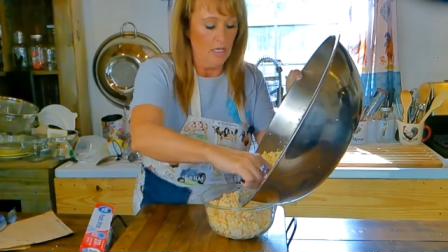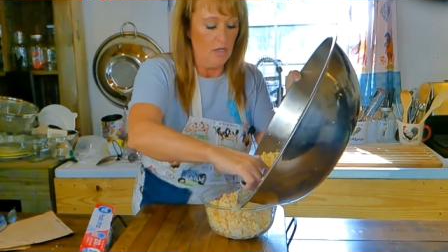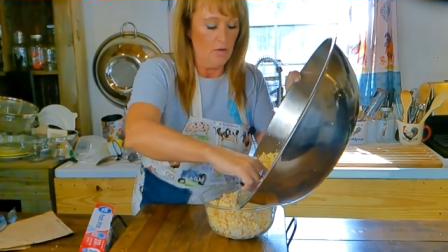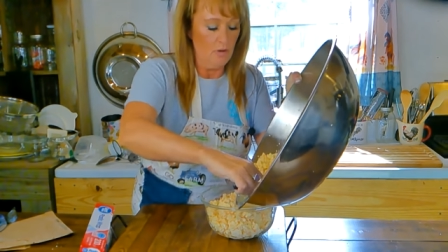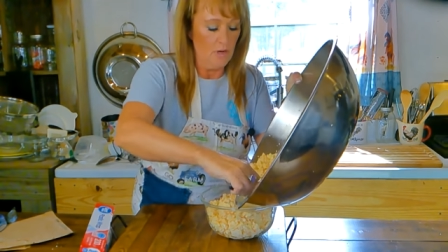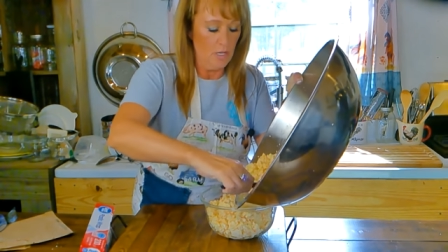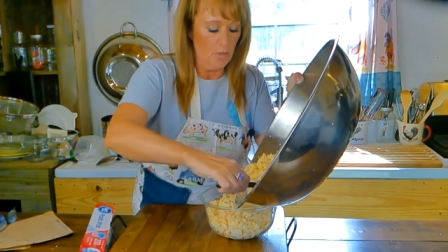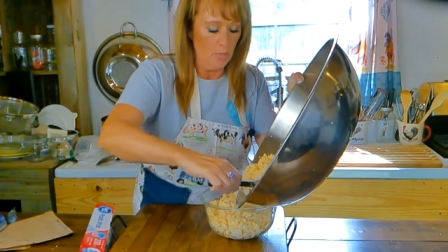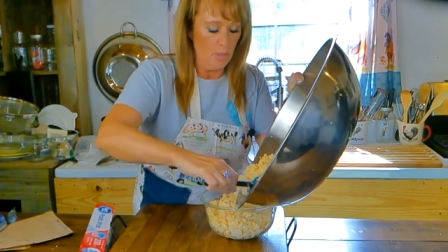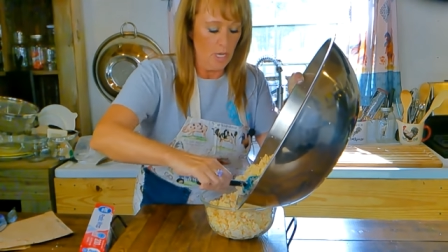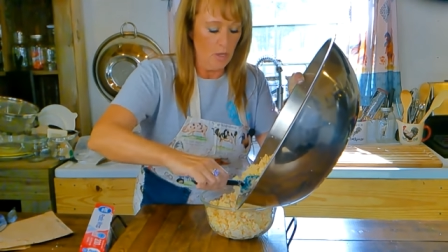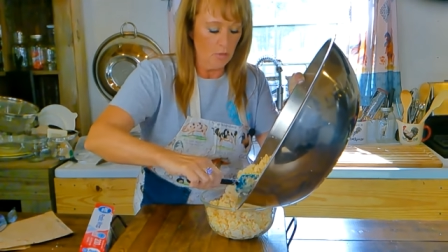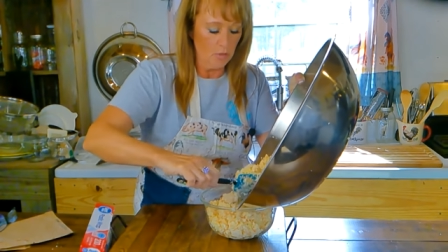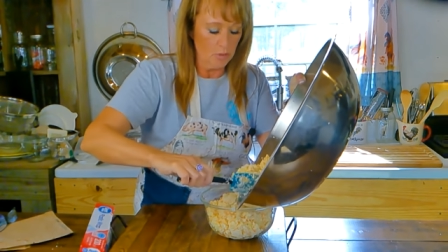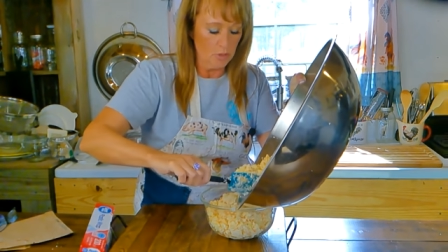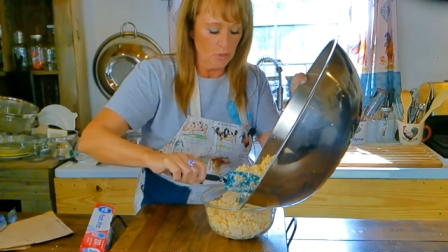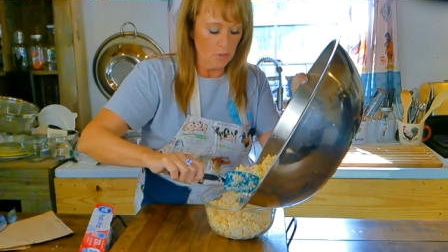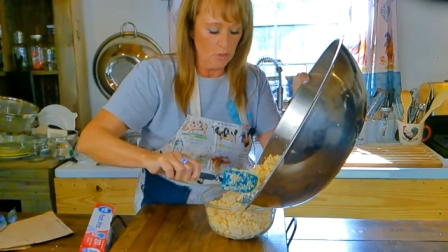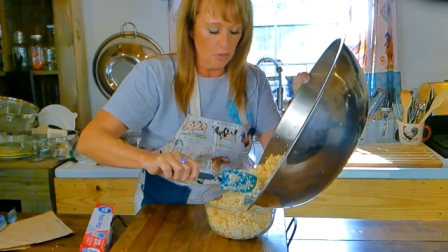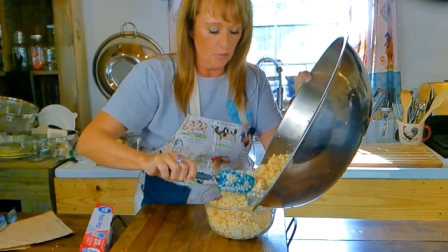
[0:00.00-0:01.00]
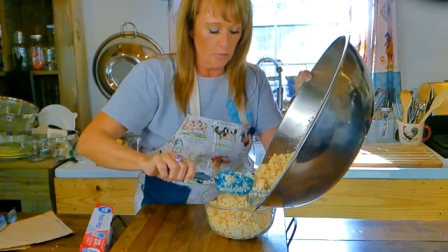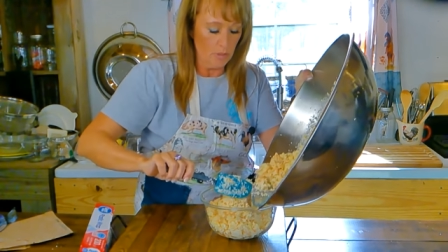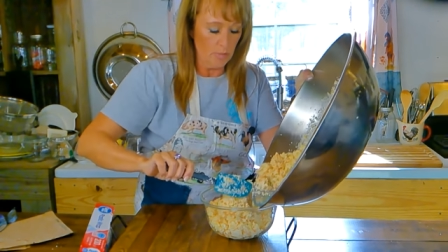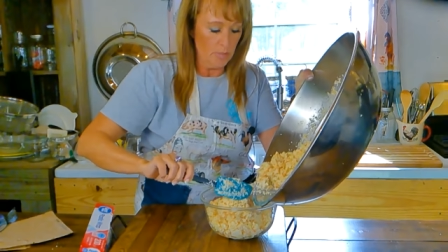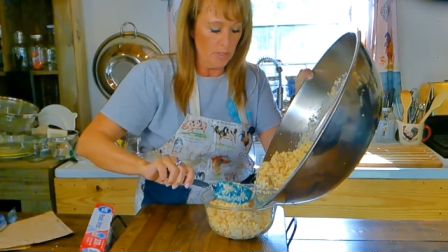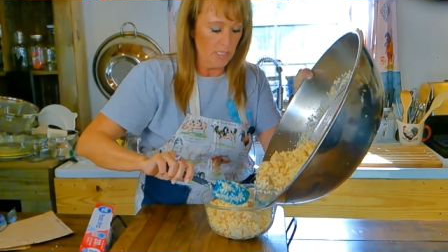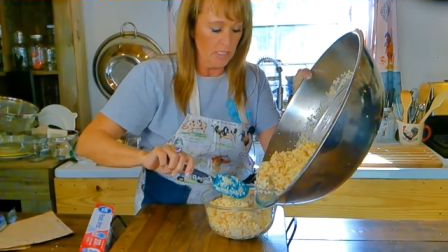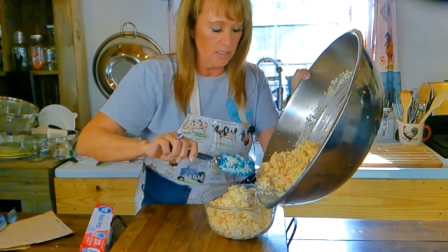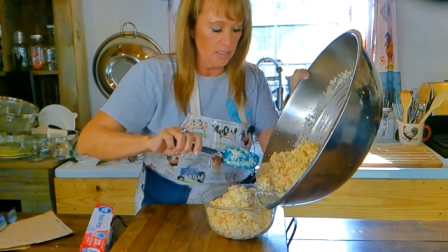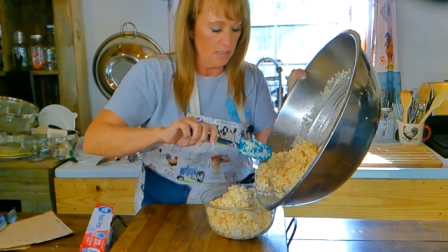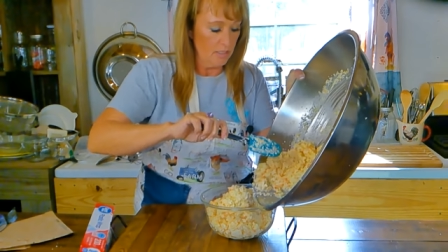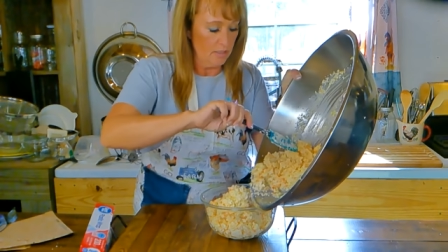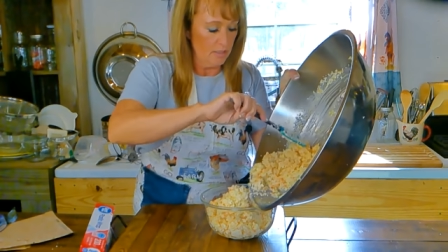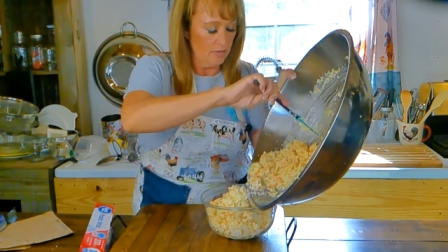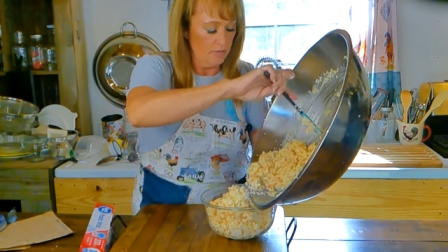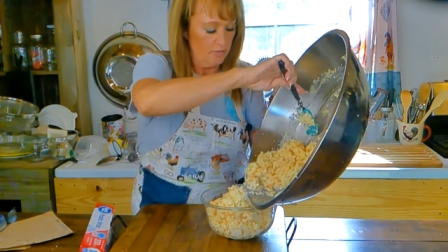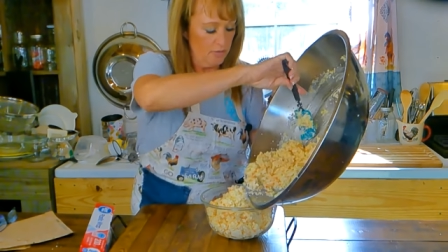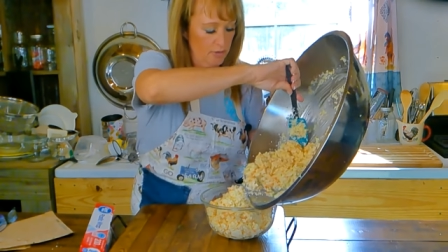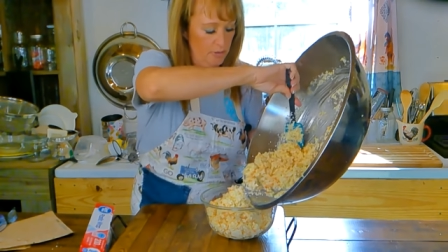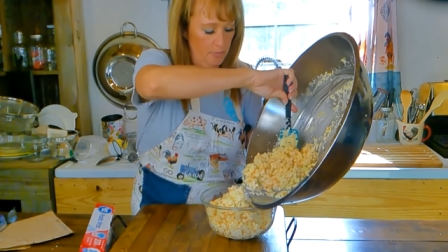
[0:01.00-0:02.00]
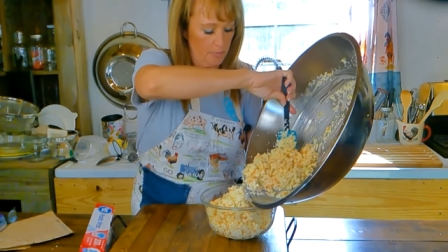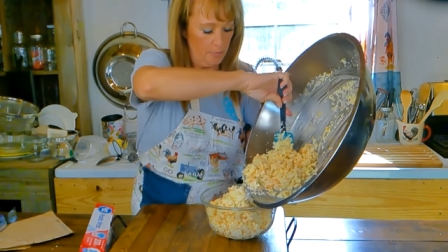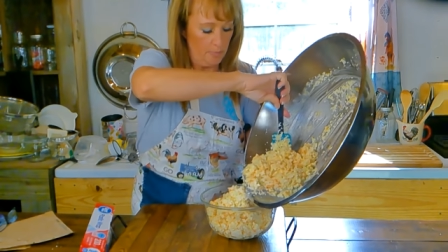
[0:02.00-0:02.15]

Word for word: All right, Bowl, you going to be big enough?